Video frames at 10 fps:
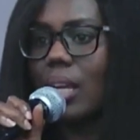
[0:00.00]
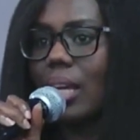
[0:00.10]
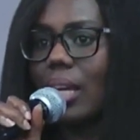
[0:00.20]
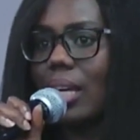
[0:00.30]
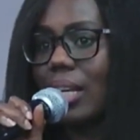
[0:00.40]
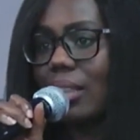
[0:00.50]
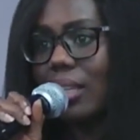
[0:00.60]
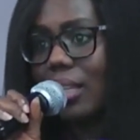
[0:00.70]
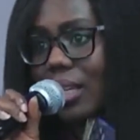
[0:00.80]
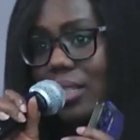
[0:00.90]
And I
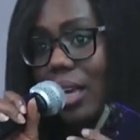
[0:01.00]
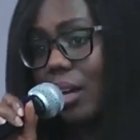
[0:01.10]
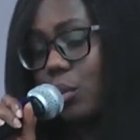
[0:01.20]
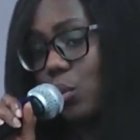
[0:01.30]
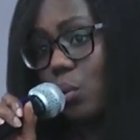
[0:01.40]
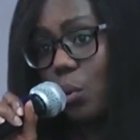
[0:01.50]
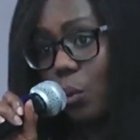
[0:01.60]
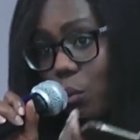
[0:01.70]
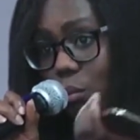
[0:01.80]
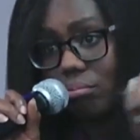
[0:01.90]
think that's how you
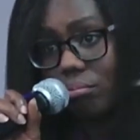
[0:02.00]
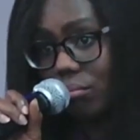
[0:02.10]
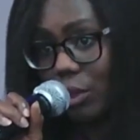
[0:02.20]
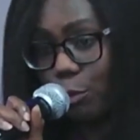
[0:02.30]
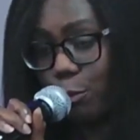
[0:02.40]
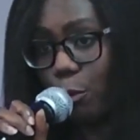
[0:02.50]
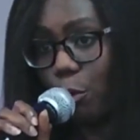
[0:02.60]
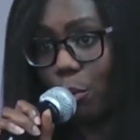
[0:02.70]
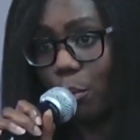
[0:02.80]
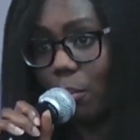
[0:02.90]
go
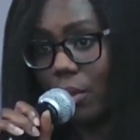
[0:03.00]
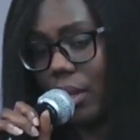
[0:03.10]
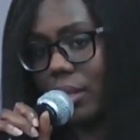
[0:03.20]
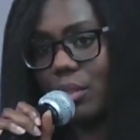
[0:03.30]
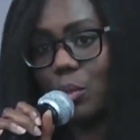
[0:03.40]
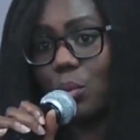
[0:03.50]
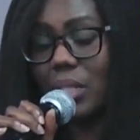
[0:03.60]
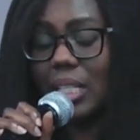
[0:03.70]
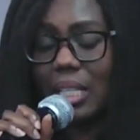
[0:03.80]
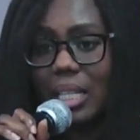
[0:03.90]
from there. So those are
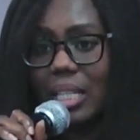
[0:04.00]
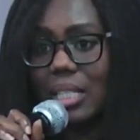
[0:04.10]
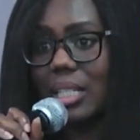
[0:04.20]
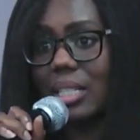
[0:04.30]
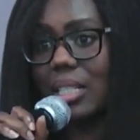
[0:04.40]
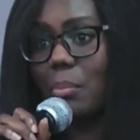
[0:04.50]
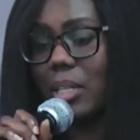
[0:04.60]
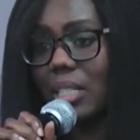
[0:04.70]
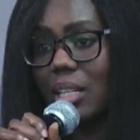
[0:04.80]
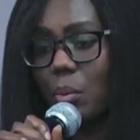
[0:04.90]
the things that Sister
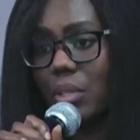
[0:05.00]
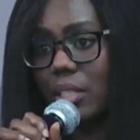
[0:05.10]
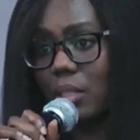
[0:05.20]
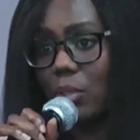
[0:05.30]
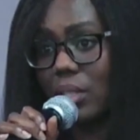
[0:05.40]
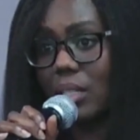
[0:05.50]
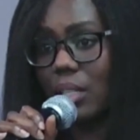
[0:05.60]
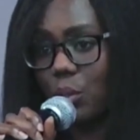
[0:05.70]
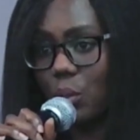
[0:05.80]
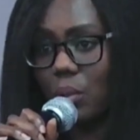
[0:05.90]
Martina wanted me to tell
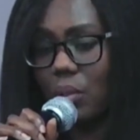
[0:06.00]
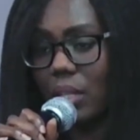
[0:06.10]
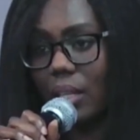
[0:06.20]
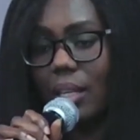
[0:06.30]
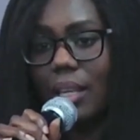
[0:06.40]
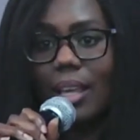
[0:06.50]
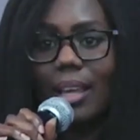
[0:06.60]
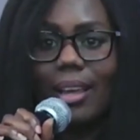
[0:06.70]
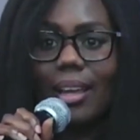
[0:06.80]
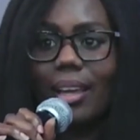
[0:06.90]
you today.
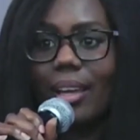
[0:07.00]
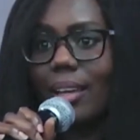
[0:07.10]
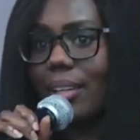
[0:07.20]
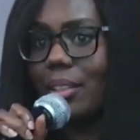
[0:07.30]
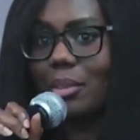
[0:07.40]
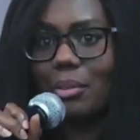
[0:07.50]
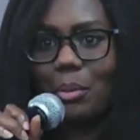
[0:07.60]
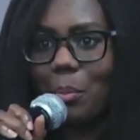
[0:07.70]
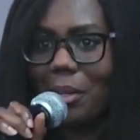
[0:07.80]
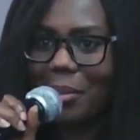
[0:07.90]
I
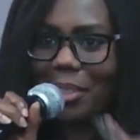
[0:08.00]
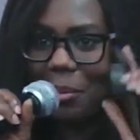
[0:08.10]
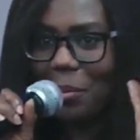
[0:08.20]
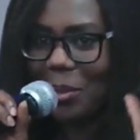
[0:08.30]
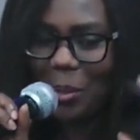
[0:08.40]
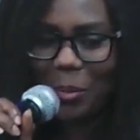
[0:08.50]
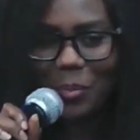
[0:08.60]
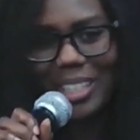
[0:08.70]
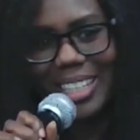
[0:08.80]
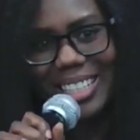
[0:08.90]
hope I've been able to
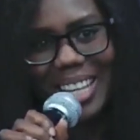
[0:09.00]
communicate her